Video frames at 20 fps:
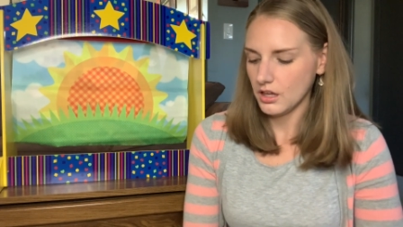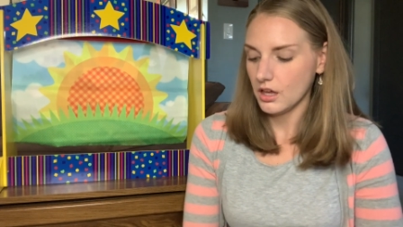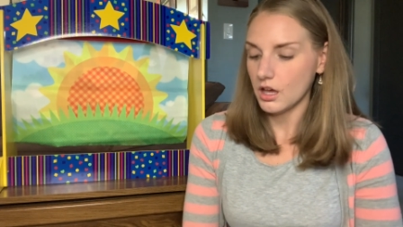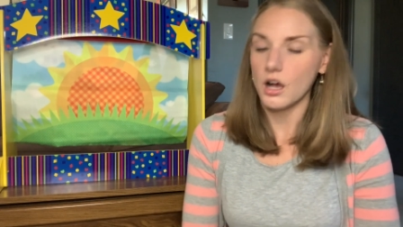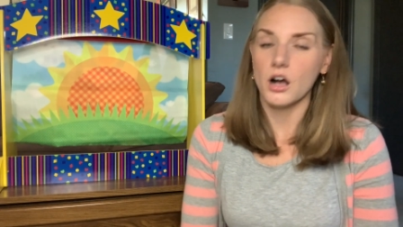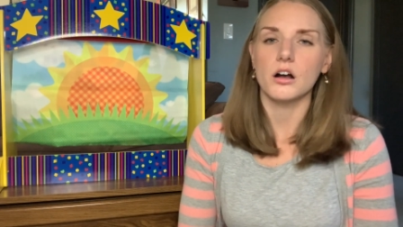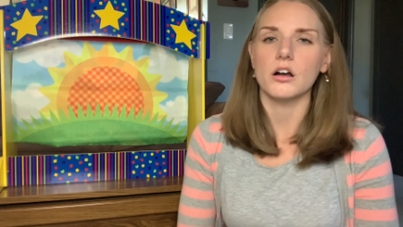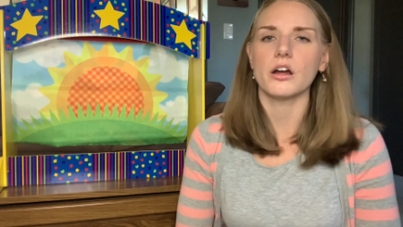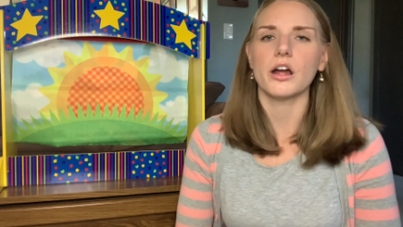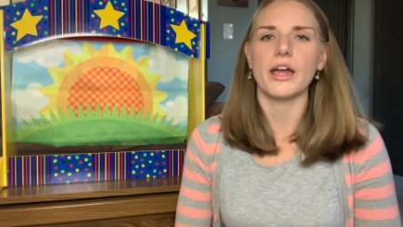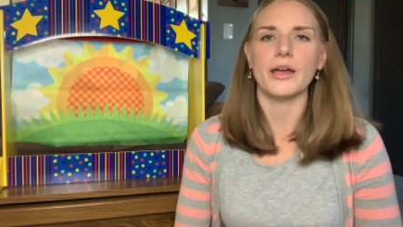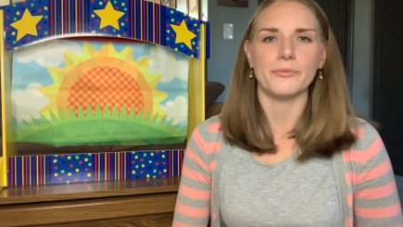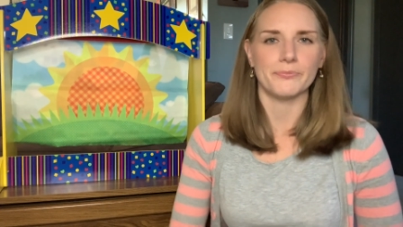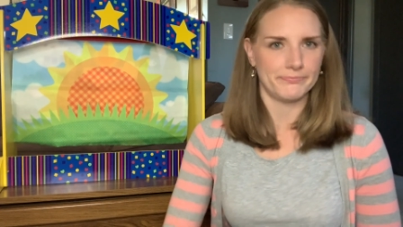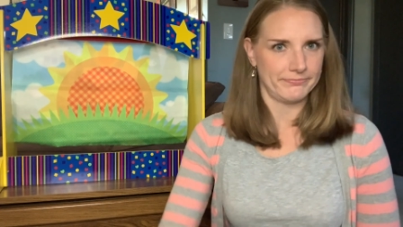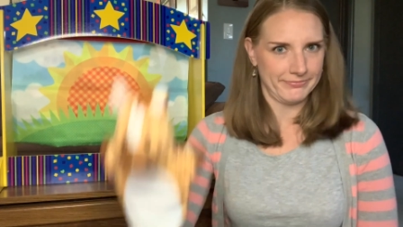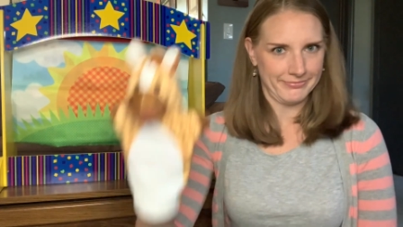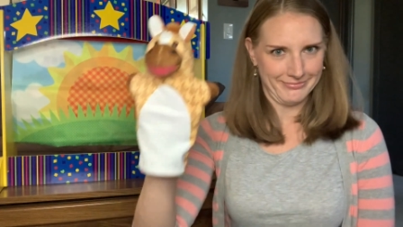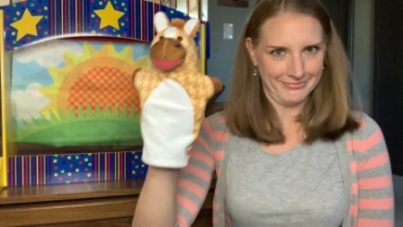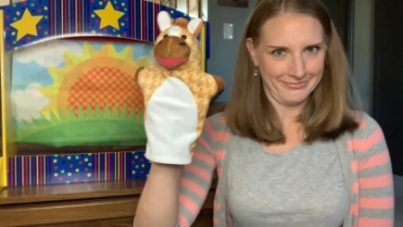All right.
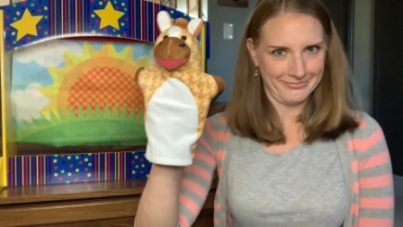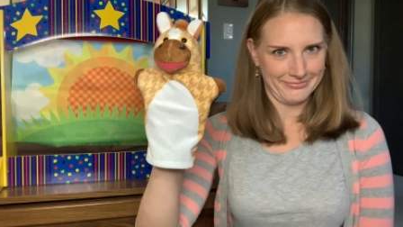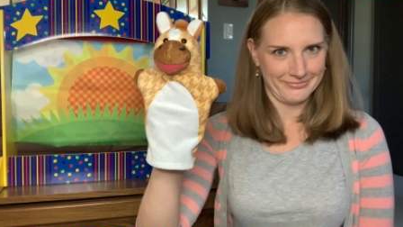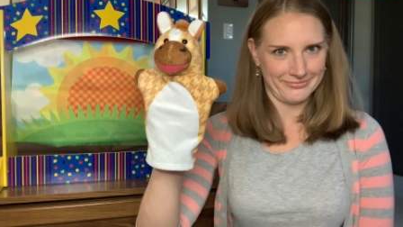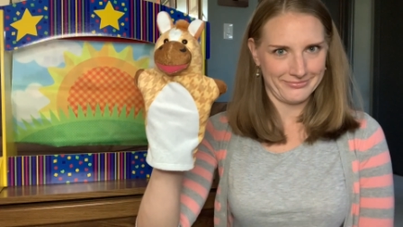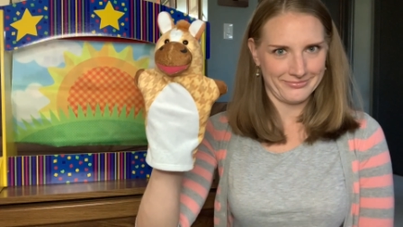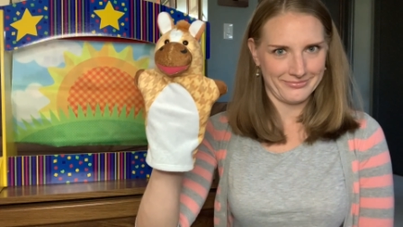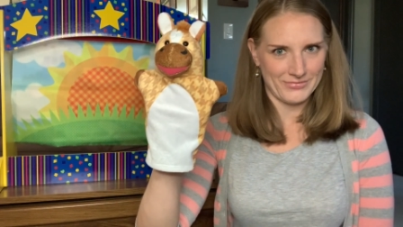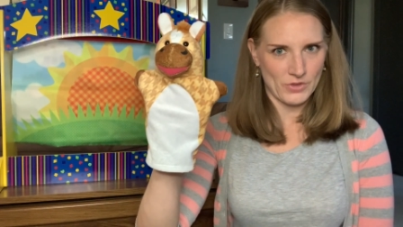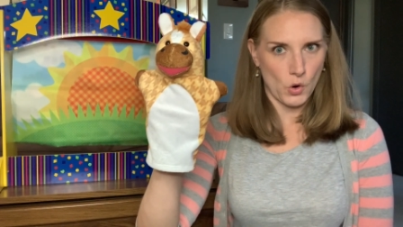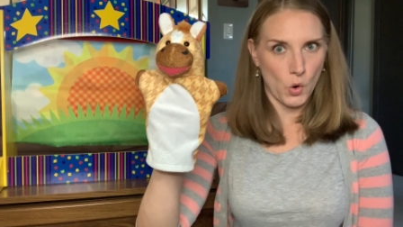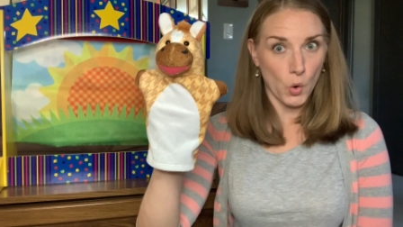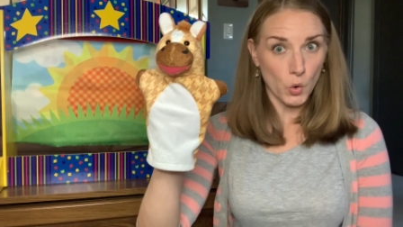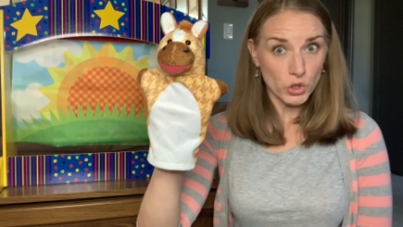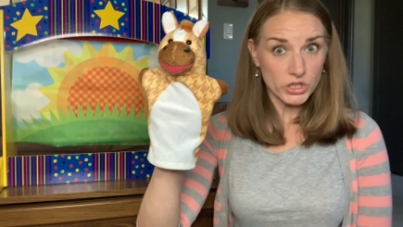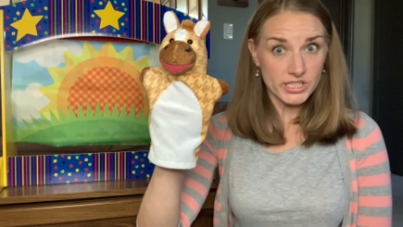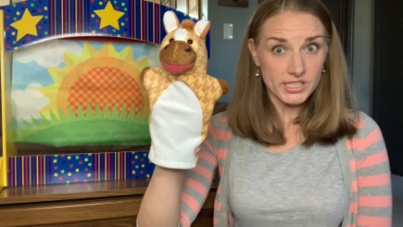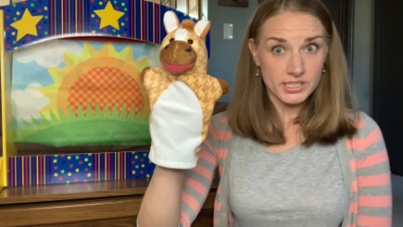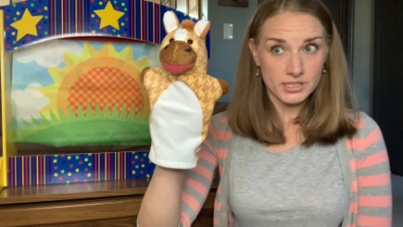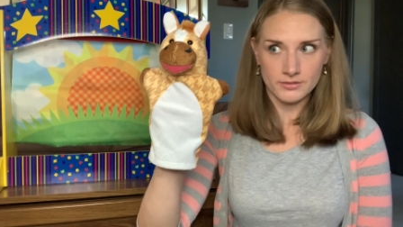
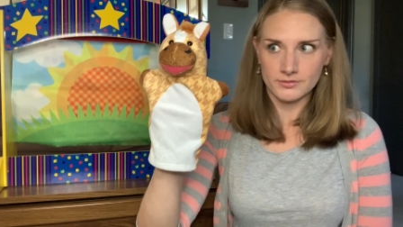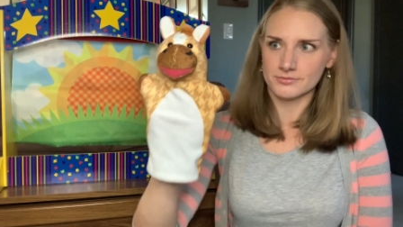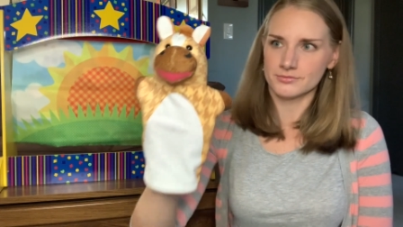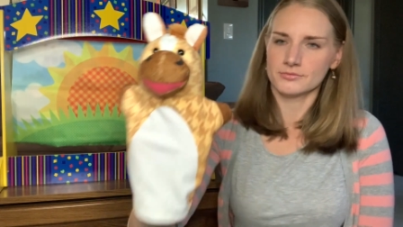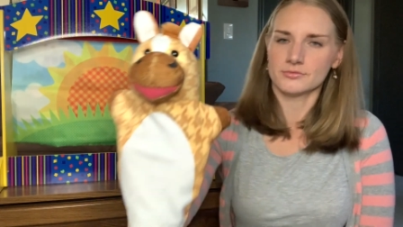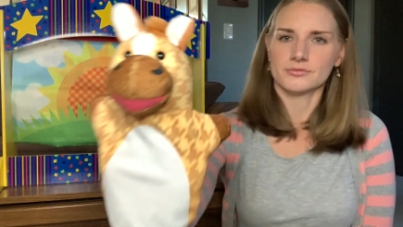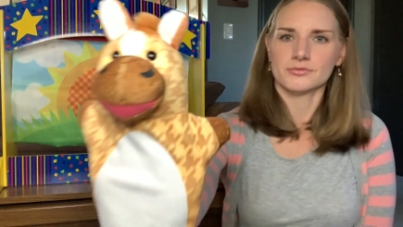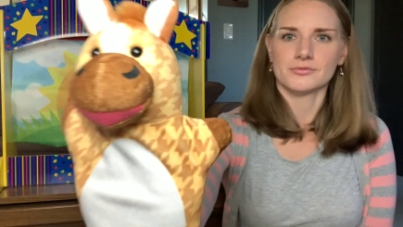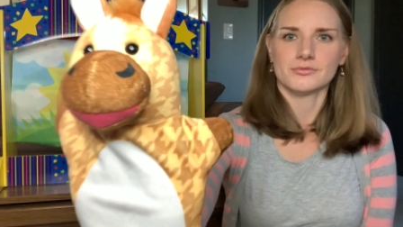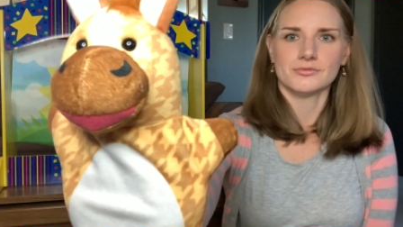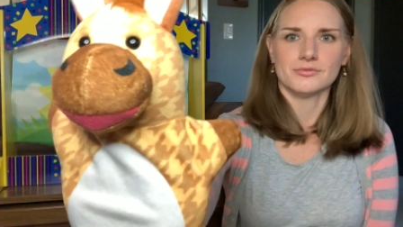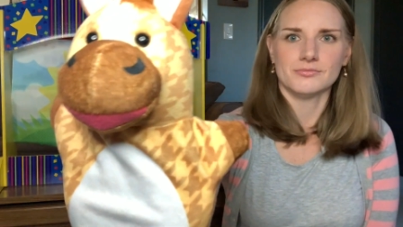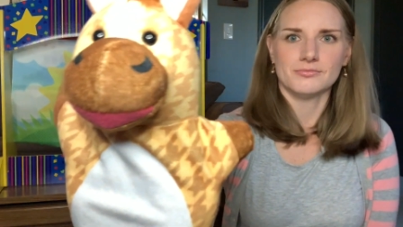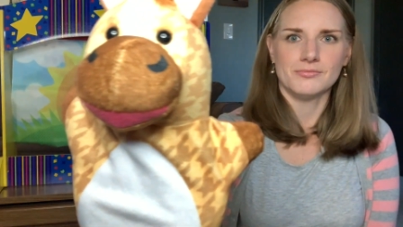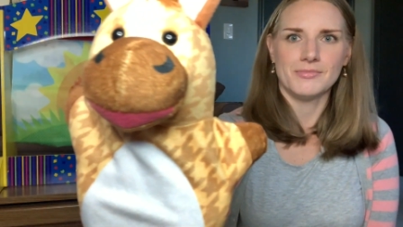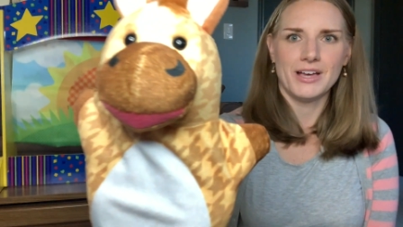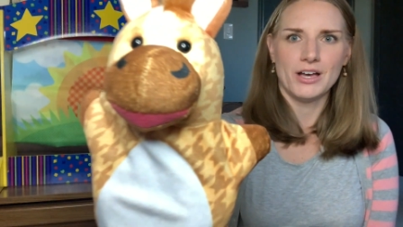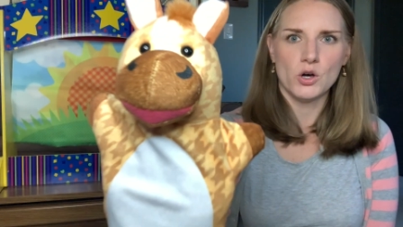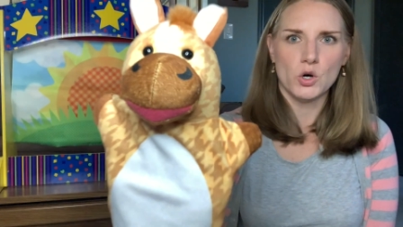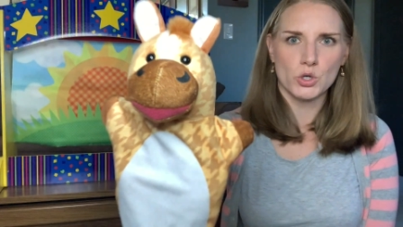Horse.
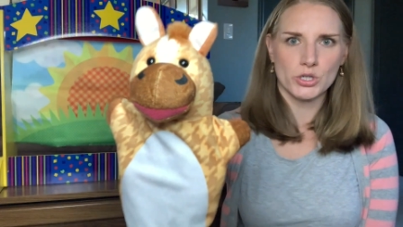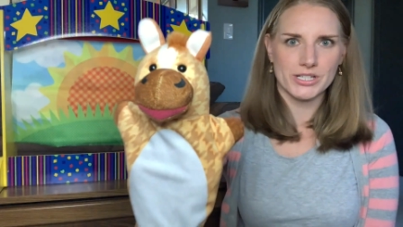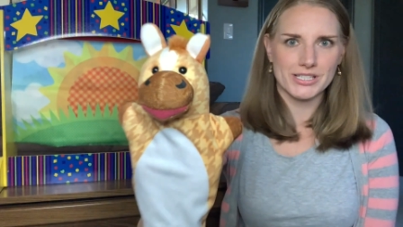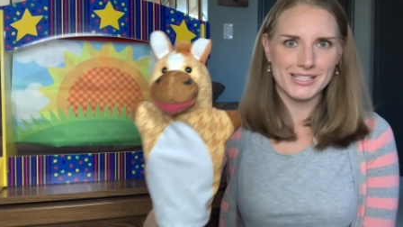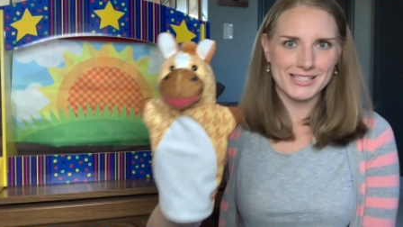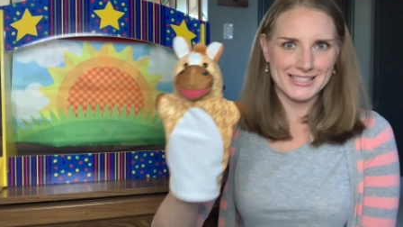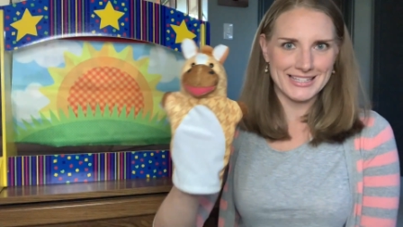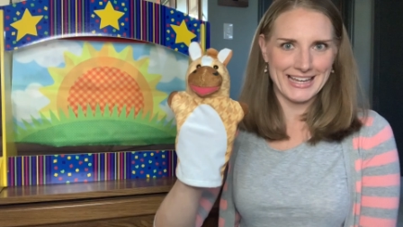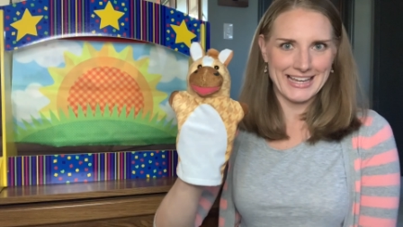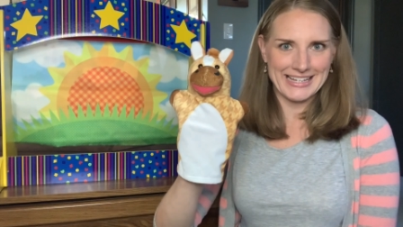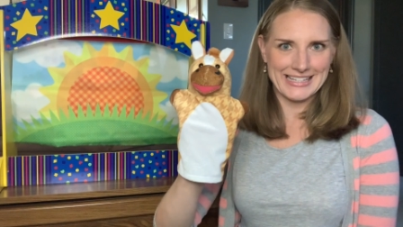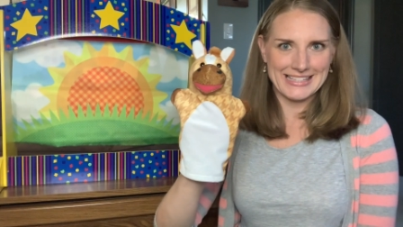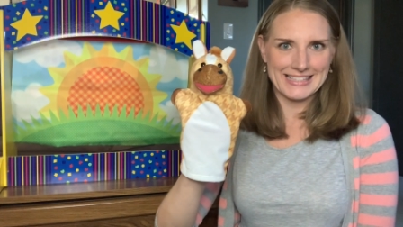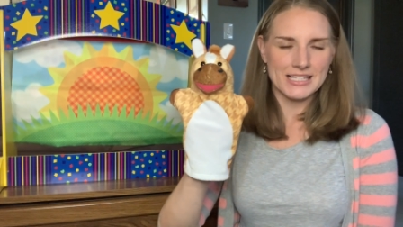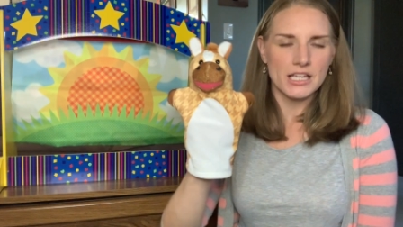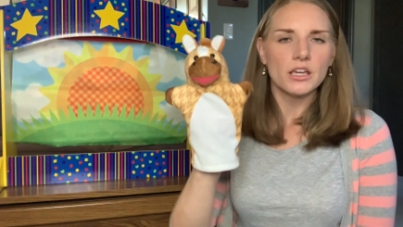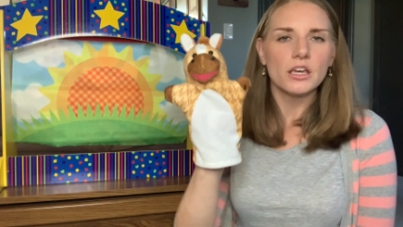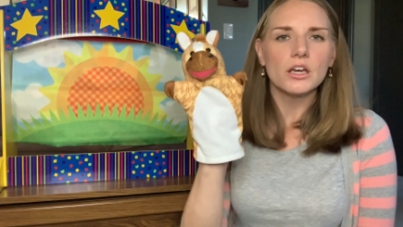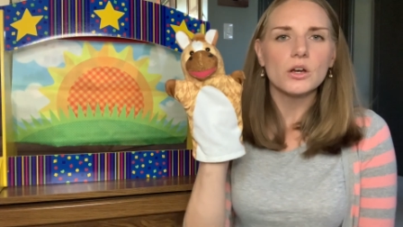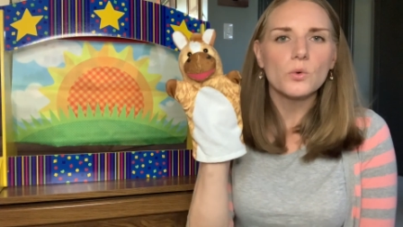My horse is next.
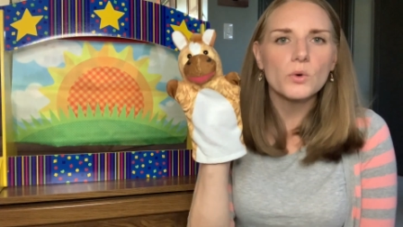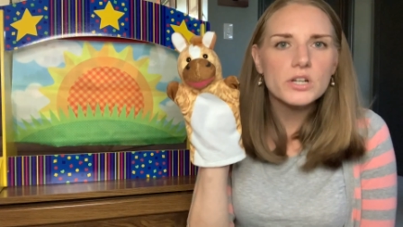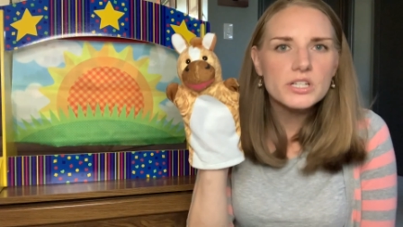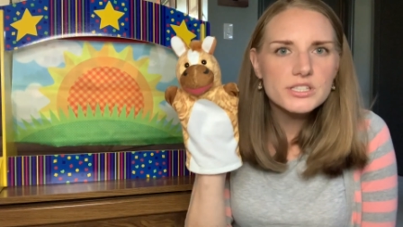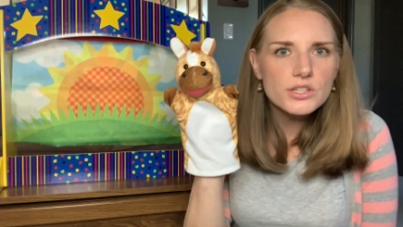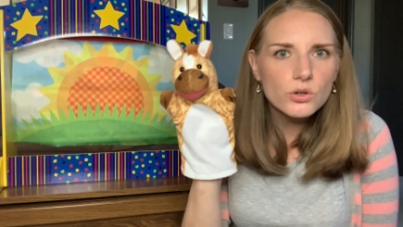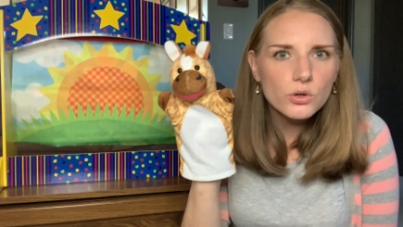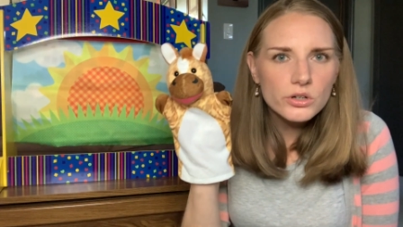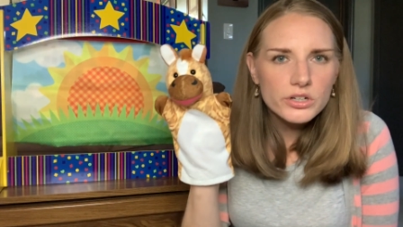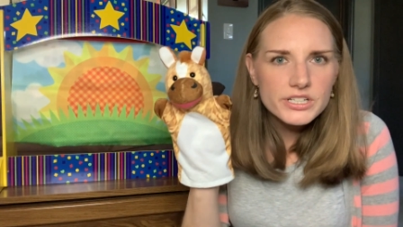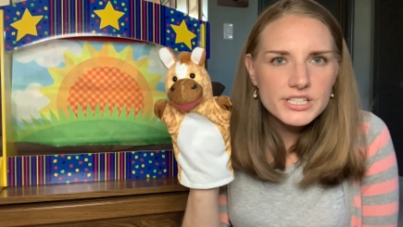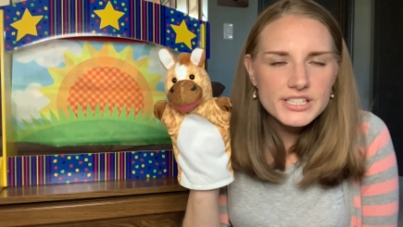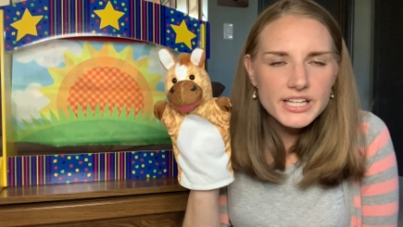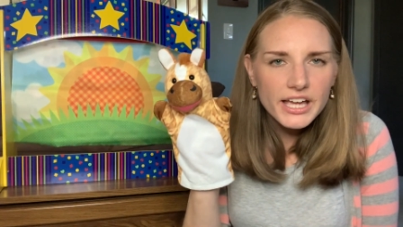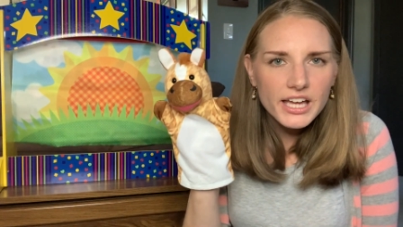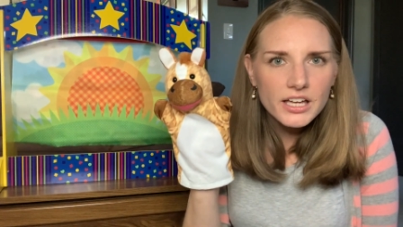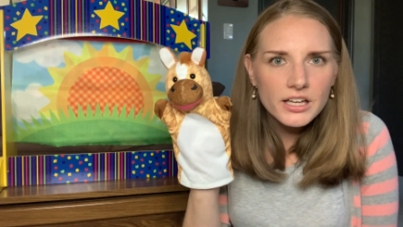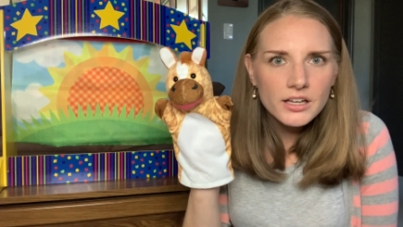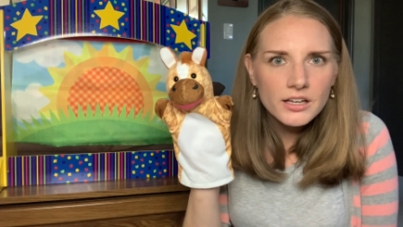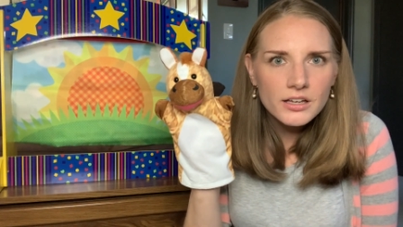What does the horse say?